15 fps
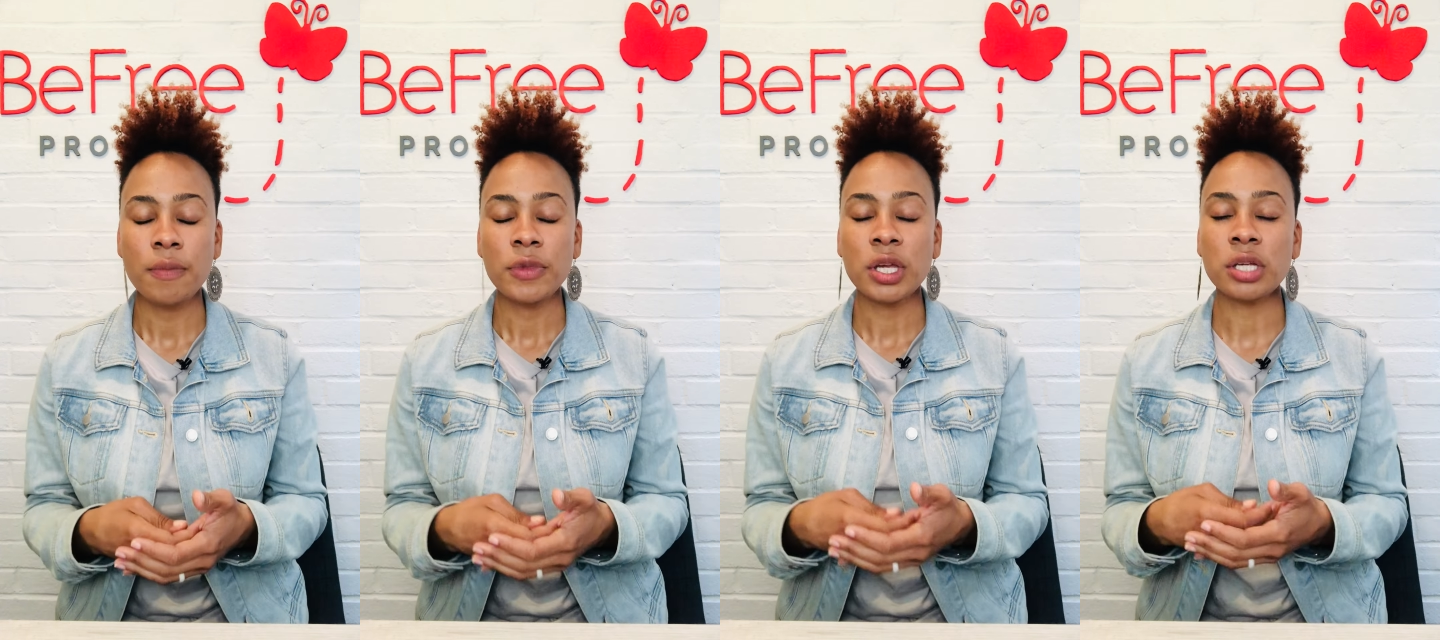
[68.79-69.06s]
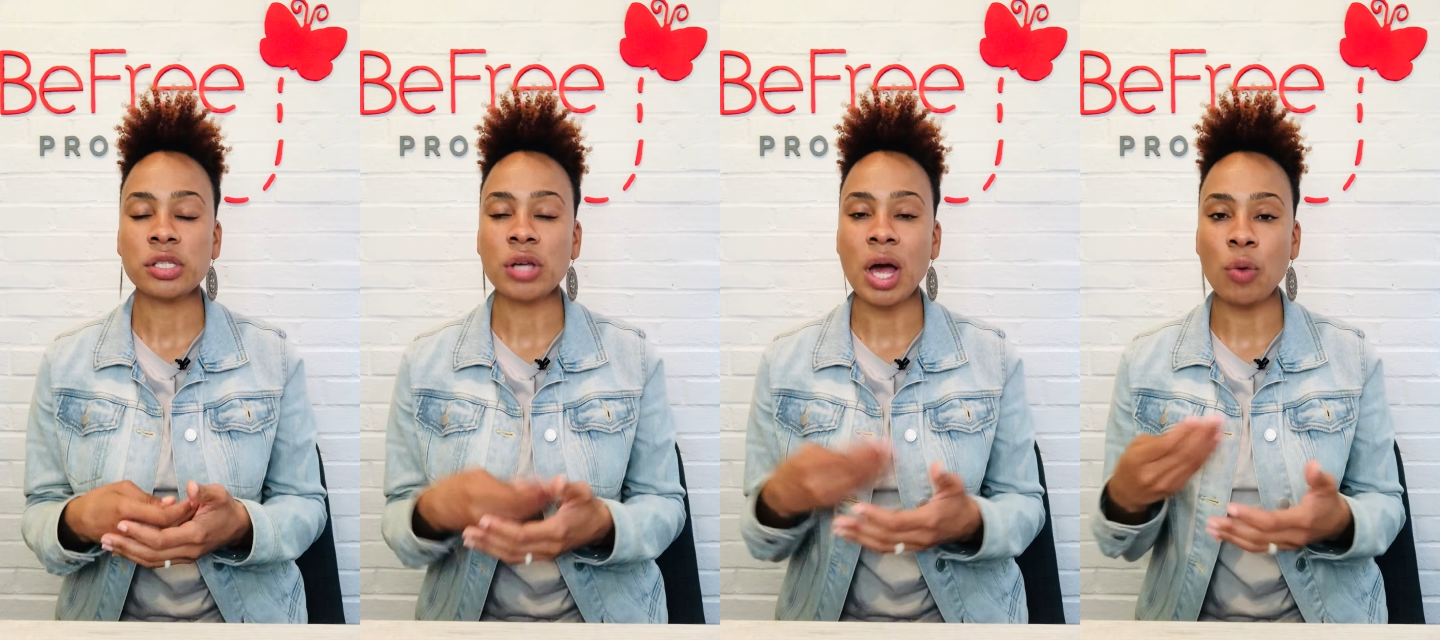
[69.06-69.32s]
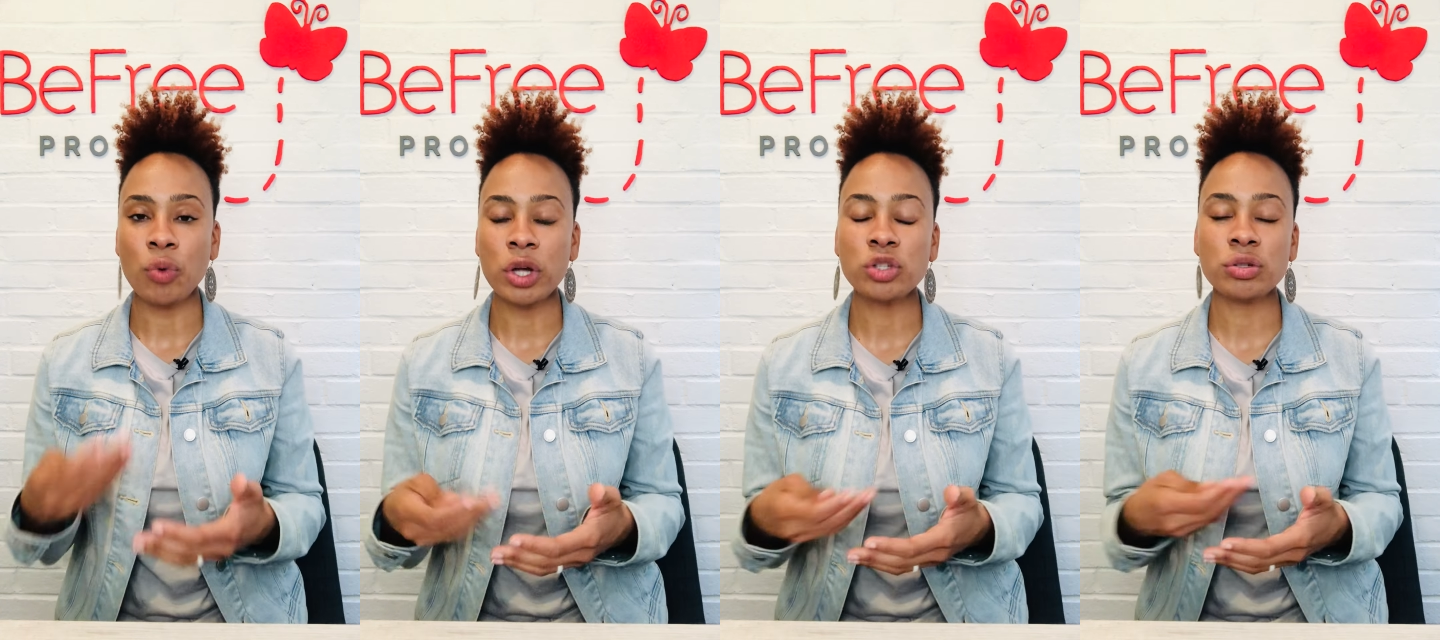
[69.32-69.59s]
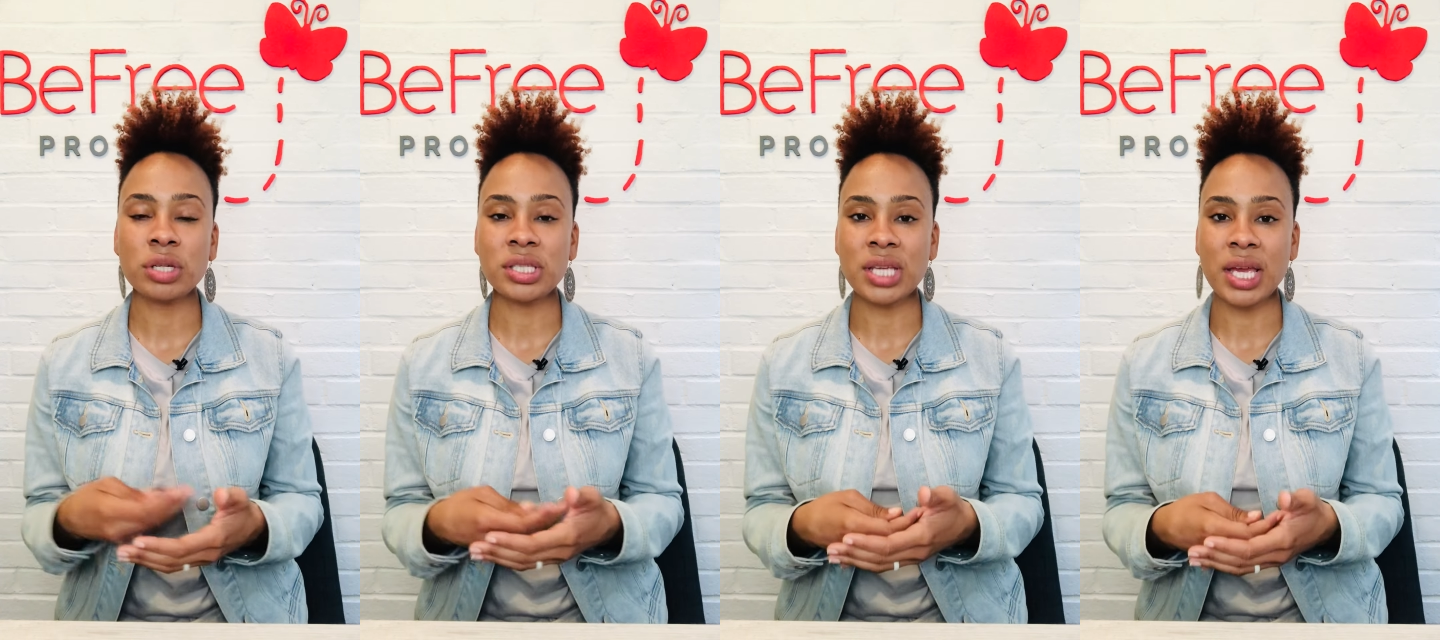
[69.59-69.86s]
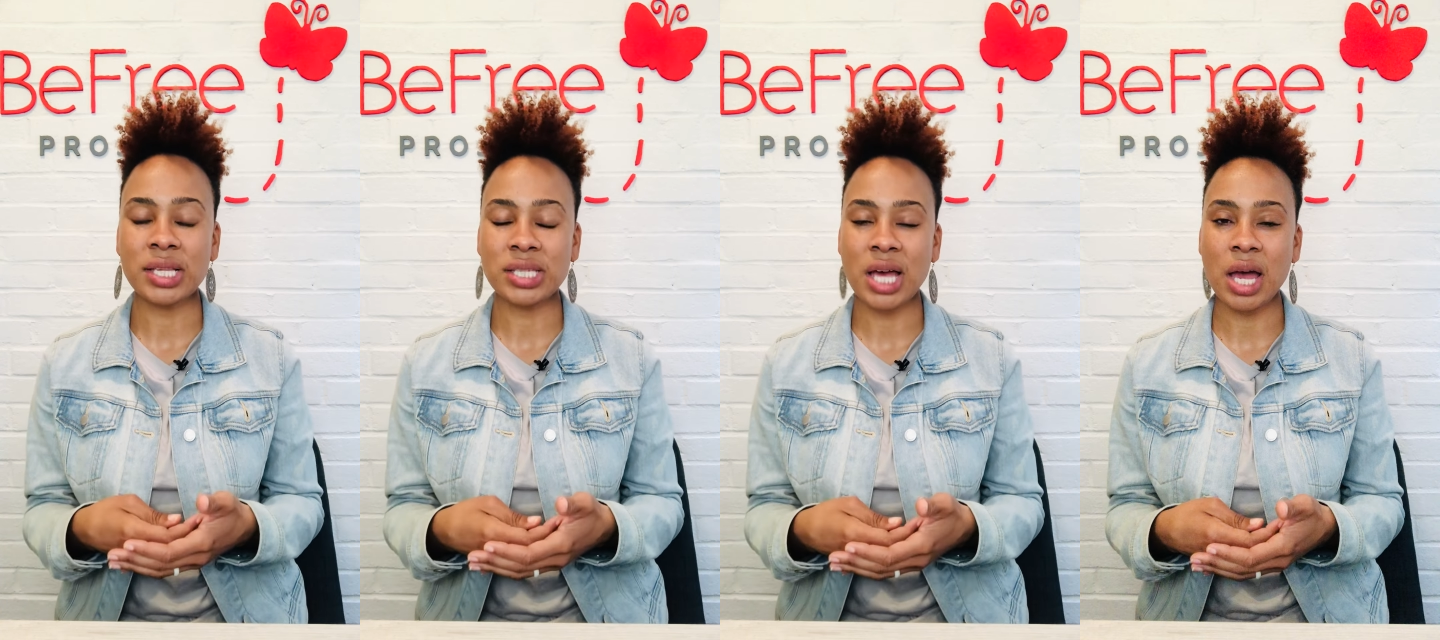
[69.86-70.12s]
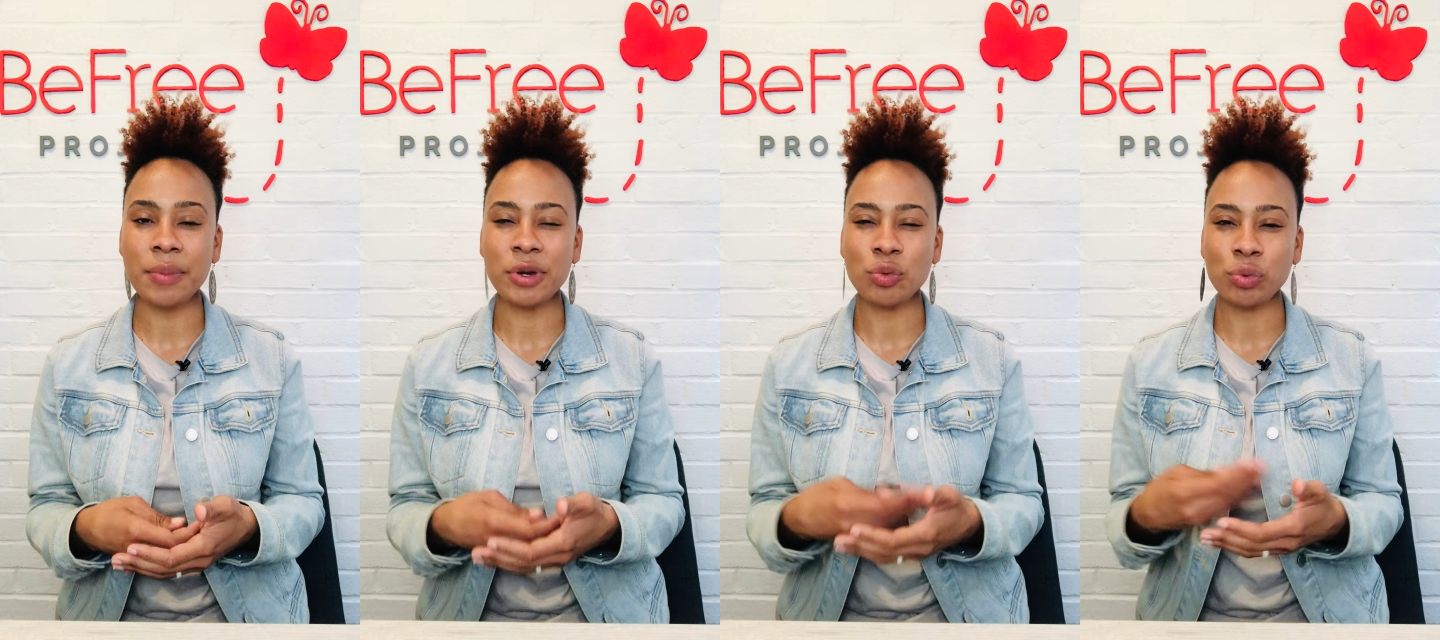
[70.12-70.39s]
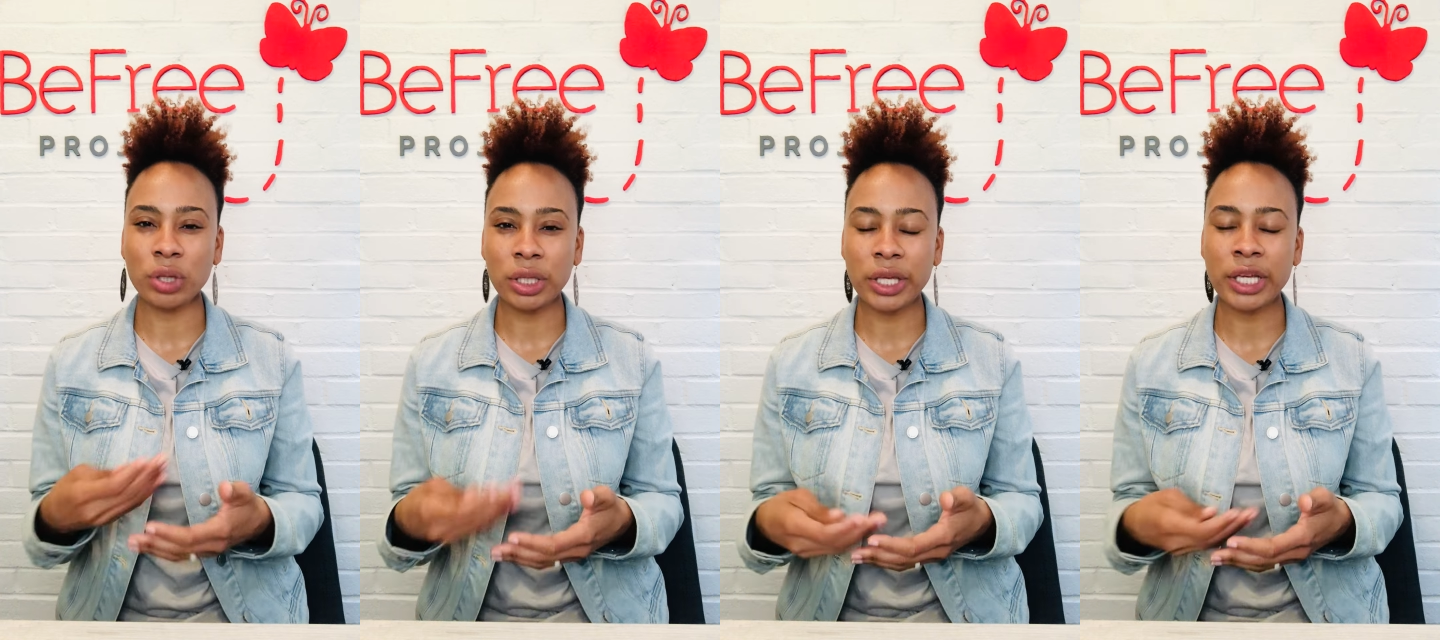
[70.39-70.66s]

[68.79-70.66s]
And so I want you to take time and really